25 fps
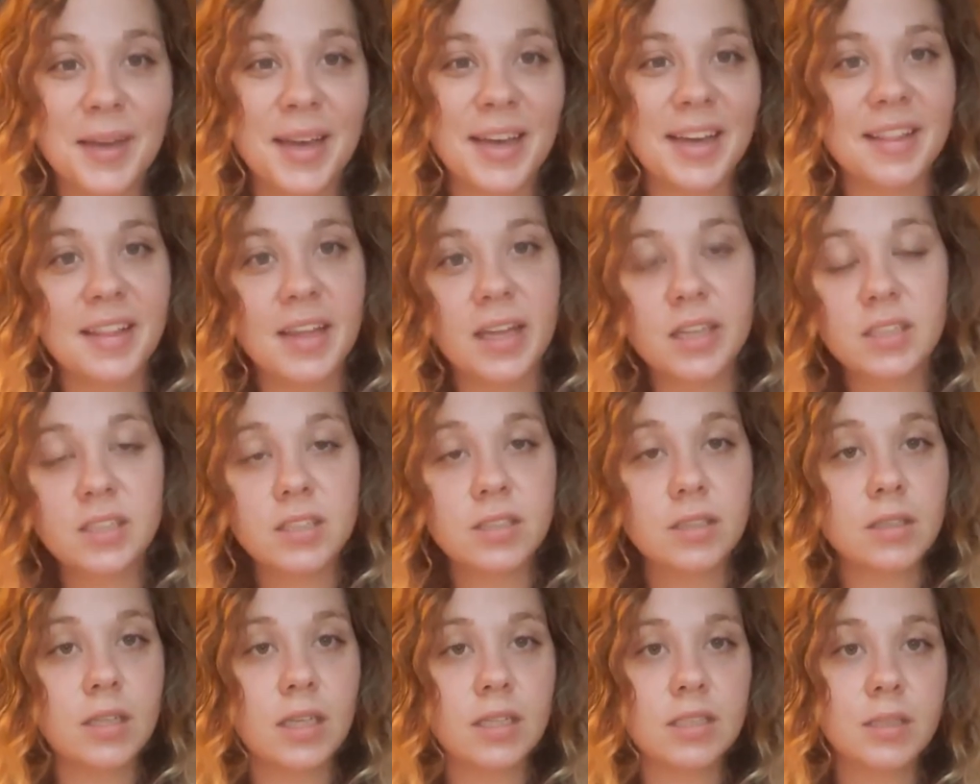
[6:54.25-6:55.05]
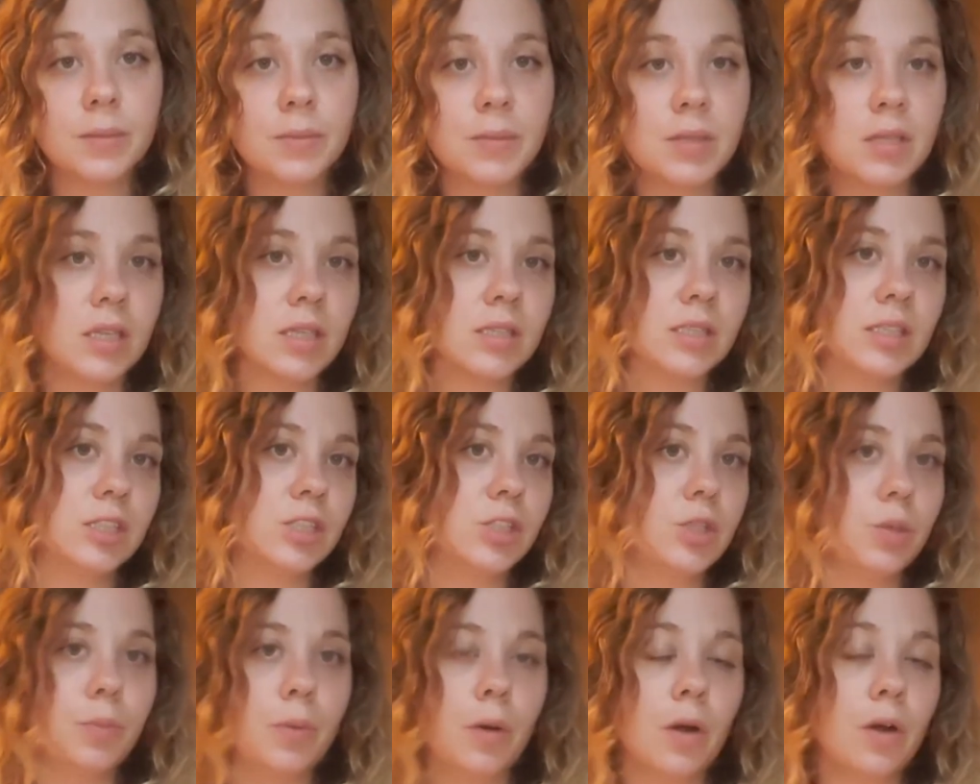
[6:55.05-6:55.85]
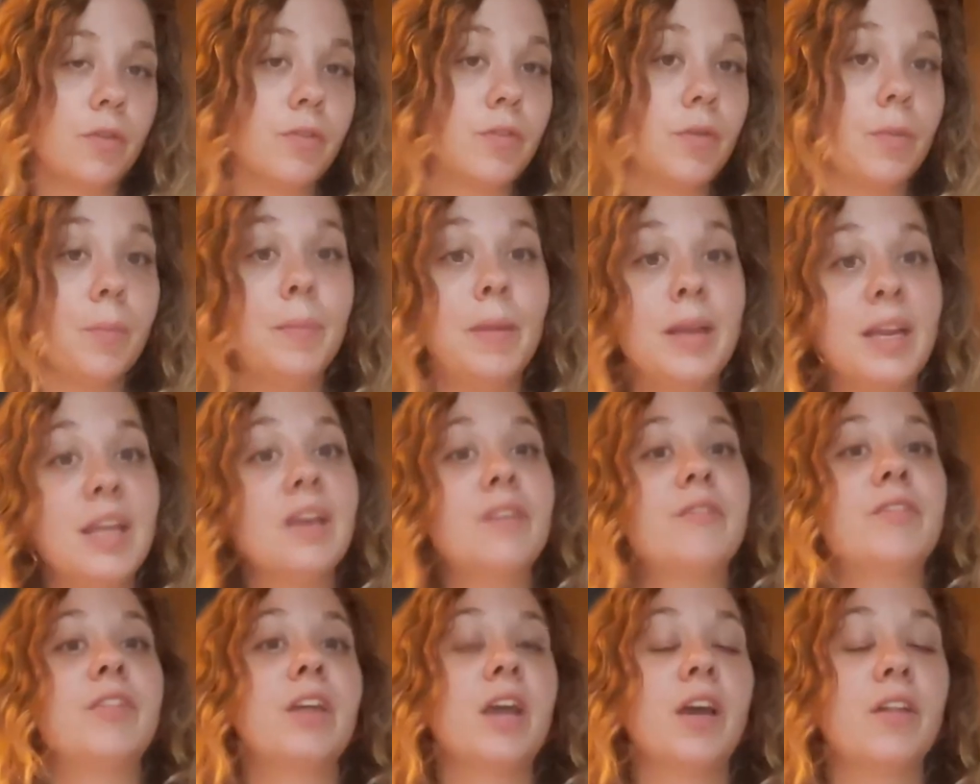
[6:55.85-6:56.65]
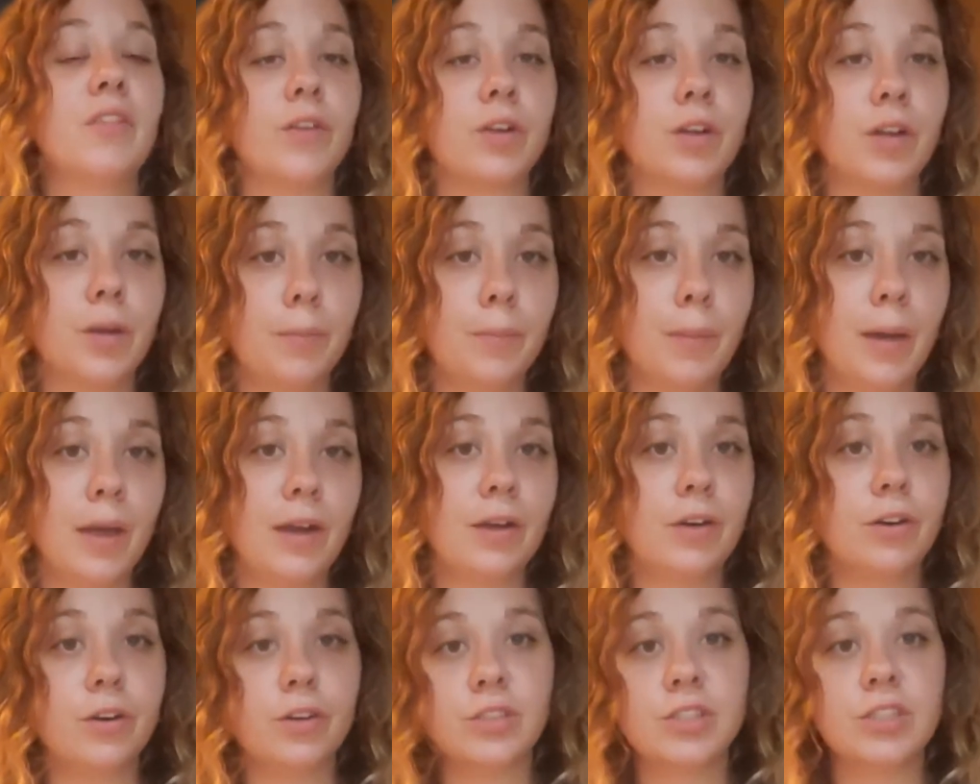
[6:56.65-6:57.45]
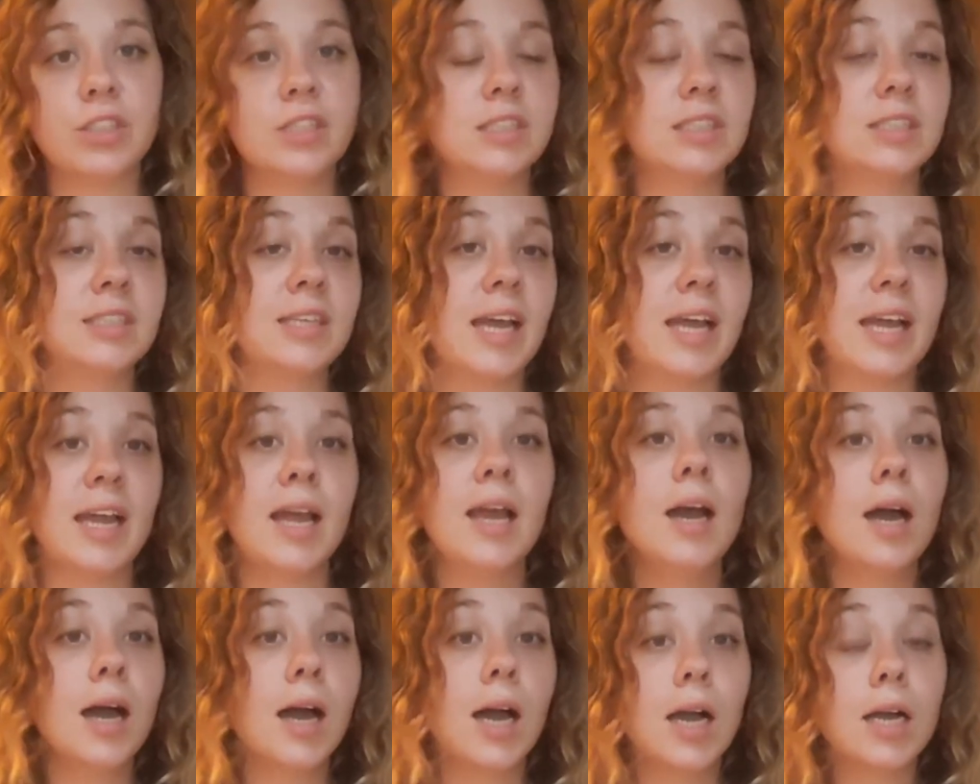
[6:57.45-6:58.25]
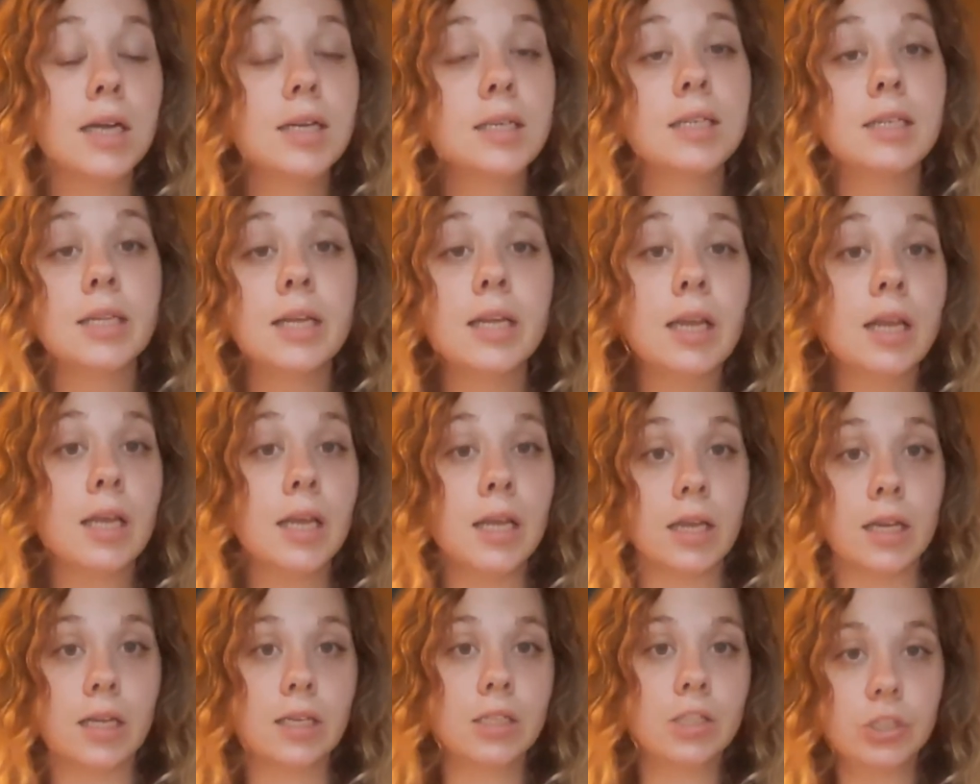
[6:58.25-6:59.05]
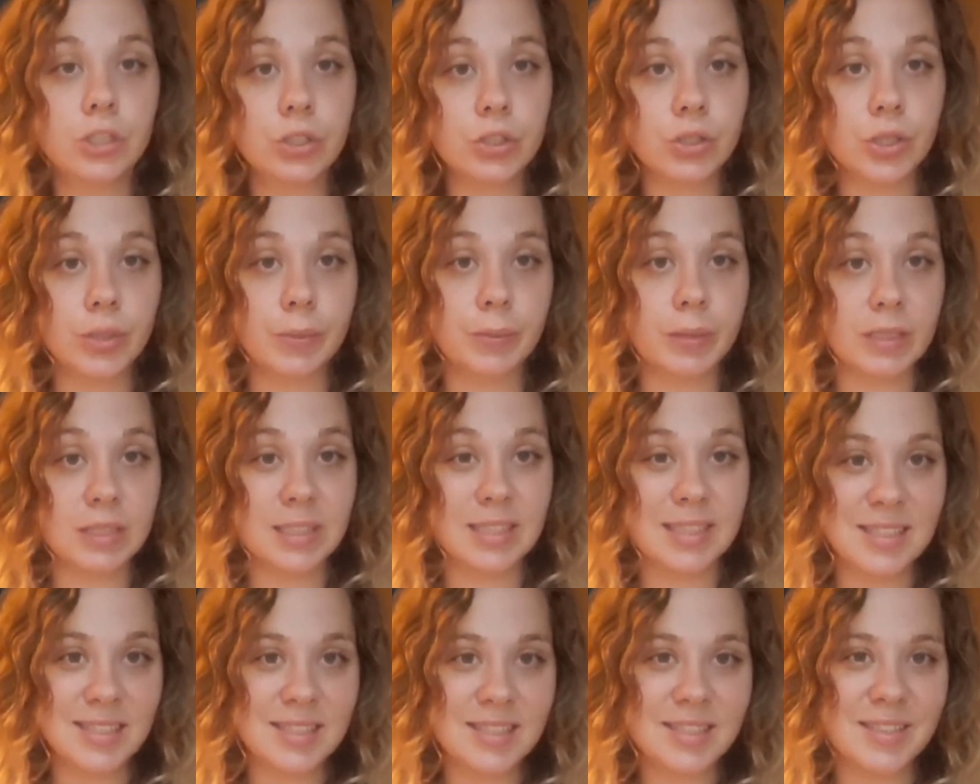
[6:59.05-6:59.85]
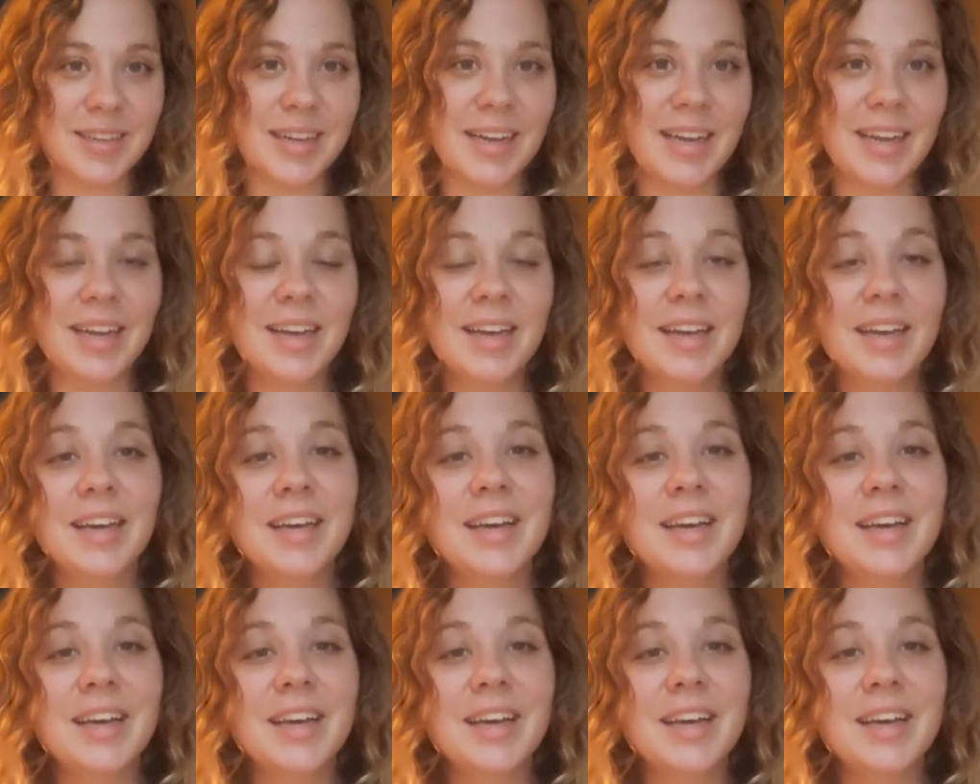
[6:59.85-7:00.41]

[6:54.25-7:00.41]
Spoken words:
Okay, that's something that sets you apart from many of the other competitors in, say, a cleaning industry business. Okay,